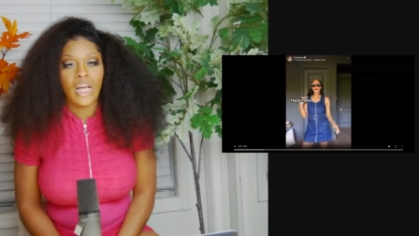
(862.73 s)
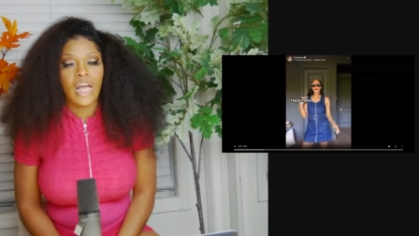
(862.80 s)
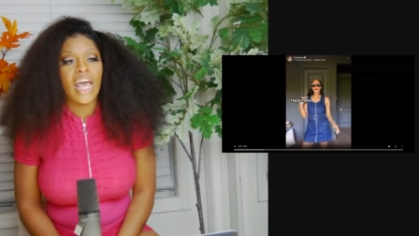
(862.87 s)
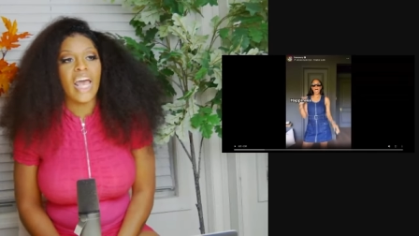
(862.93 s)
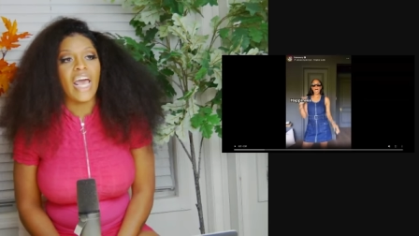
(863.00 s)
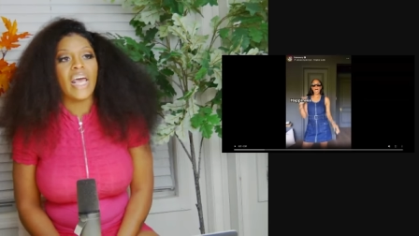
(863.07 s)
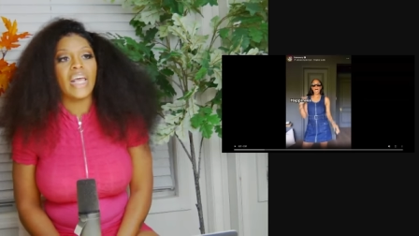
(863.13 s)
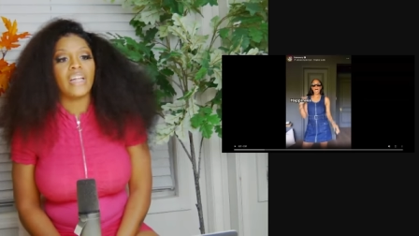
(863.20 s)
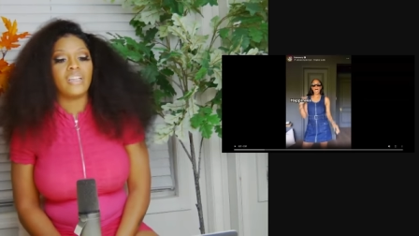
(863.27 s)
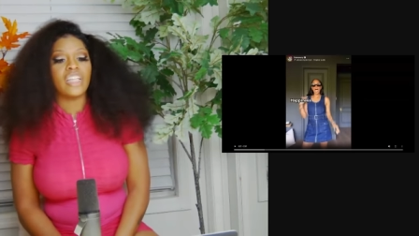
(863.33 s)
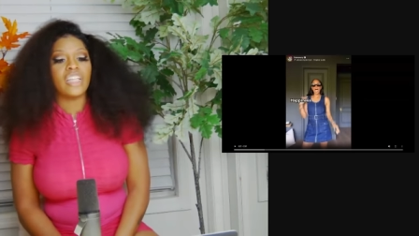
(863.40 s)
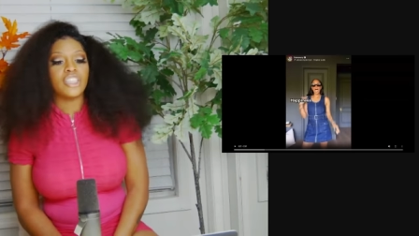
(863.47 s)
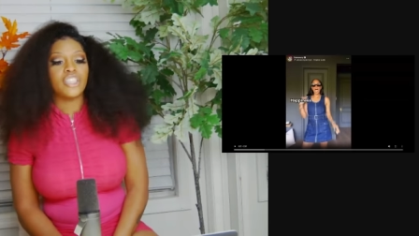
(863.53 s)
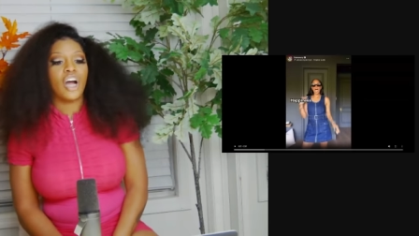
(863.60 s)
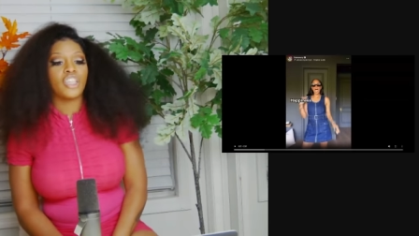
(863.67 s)
And
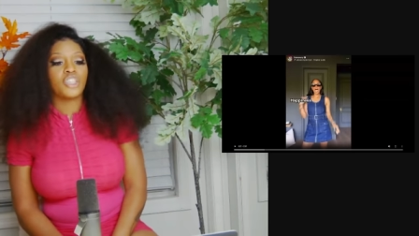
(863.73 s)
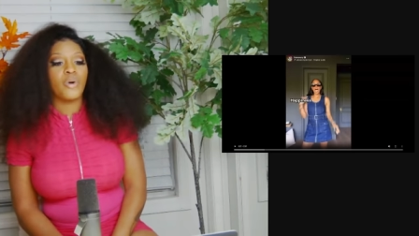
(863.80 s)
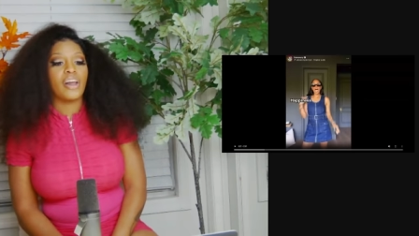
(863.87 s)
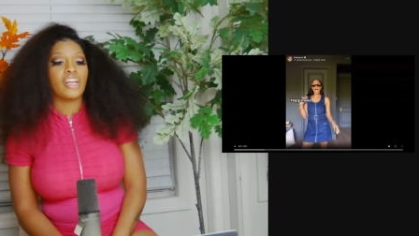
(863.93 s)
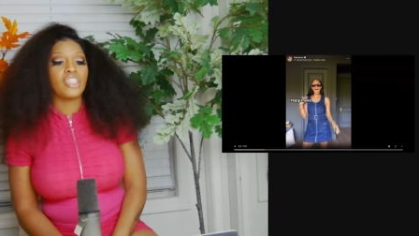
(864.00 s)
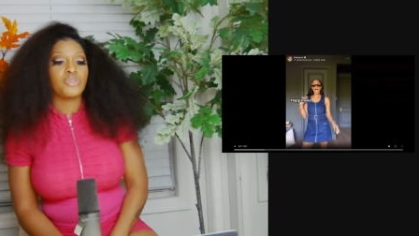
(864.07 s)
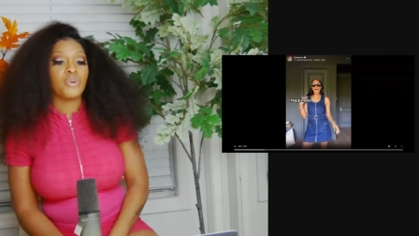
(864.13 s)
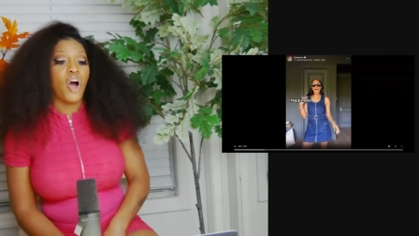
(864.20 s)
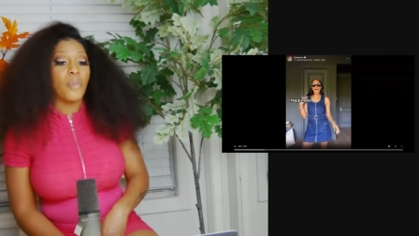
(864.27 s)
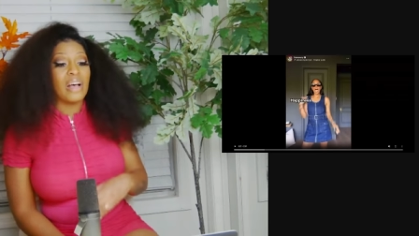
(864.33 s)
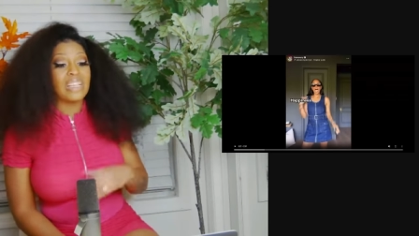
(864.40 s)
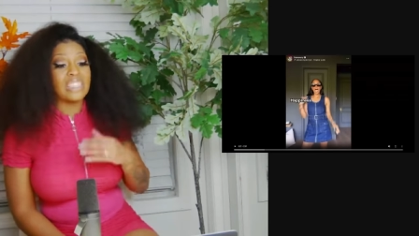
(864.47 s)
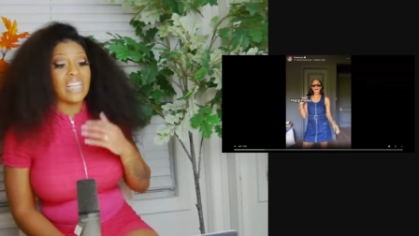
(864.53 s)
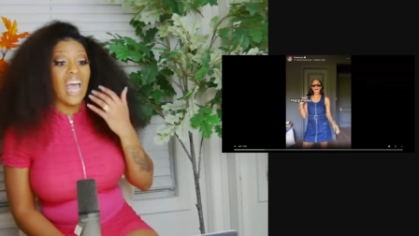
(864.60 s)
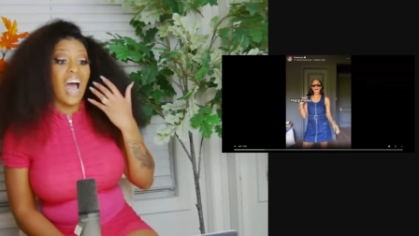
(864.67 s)
this is her trying to troll by
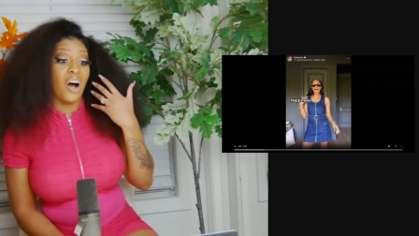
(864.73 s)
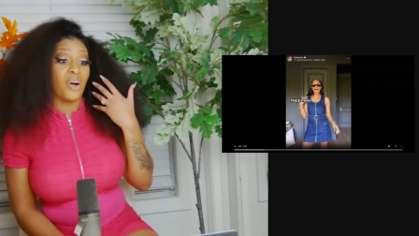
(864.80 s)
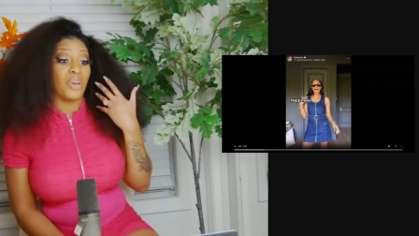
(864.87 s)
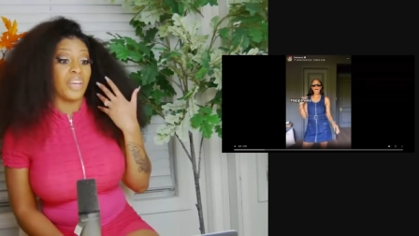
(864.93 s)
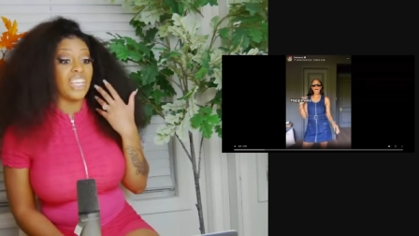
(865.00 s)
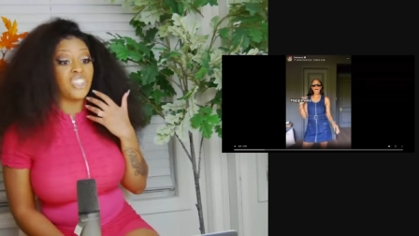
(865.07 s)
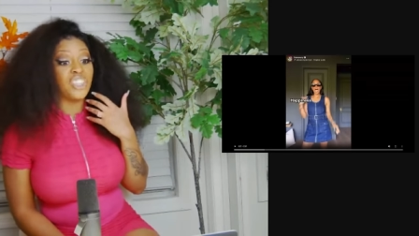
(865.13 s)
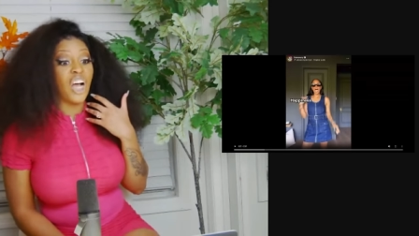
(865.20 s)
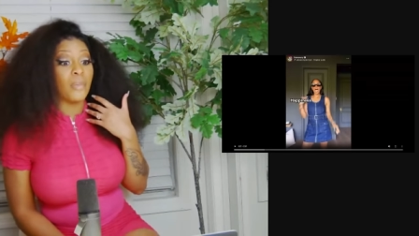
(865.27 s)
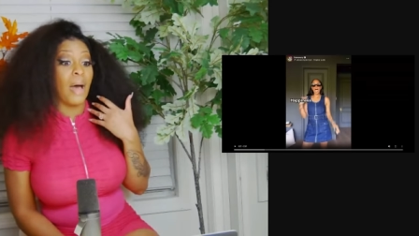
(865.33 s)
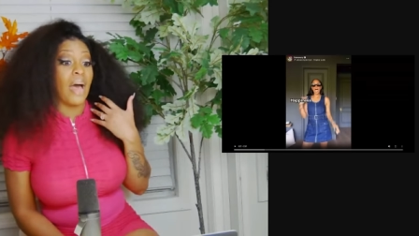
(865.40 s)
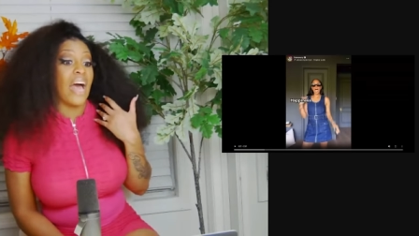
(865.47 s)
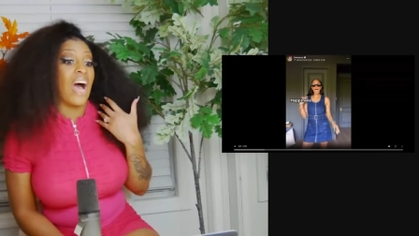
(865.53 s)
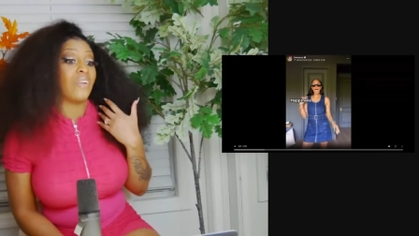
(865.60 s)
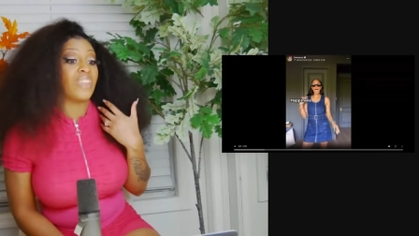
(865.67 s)
saying, oh, get your
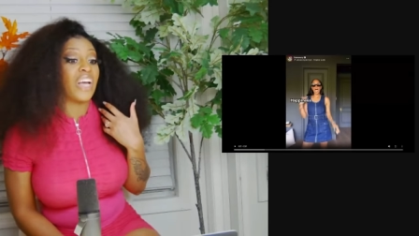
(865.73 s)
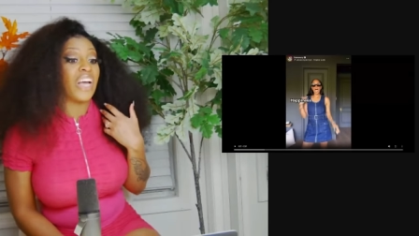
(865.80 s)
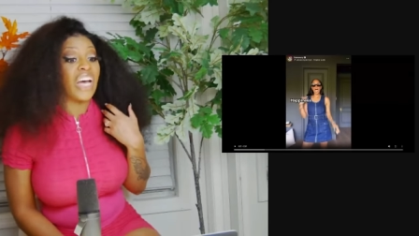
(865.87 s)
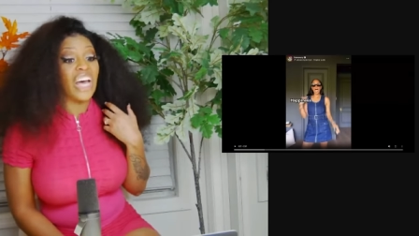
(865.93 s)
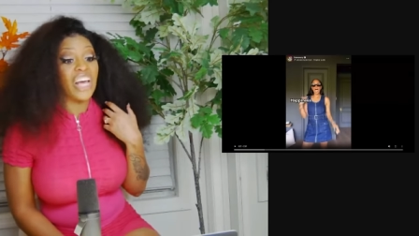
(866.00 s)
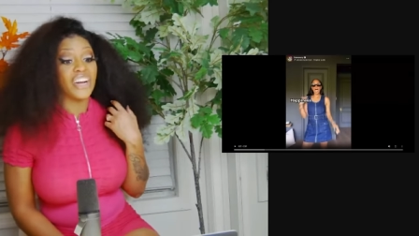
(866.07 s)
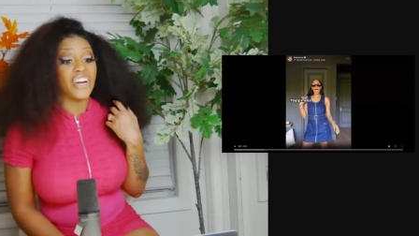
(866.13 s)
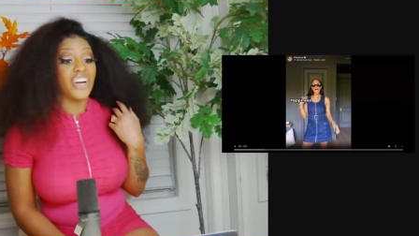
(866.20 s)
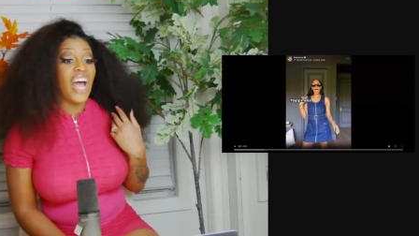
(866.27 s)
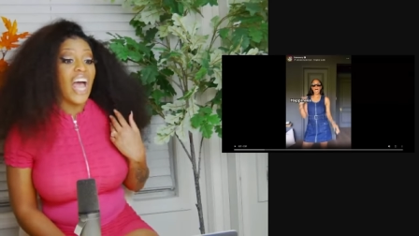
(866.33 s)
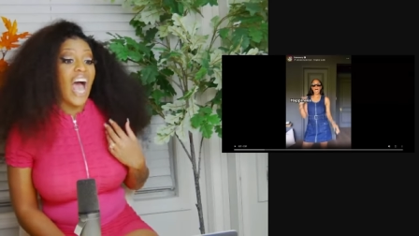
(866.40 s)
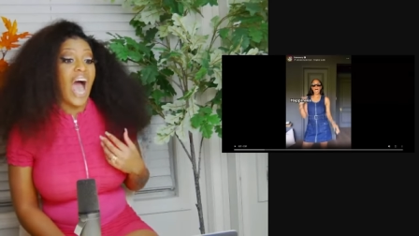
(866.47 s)
mind out the gutter.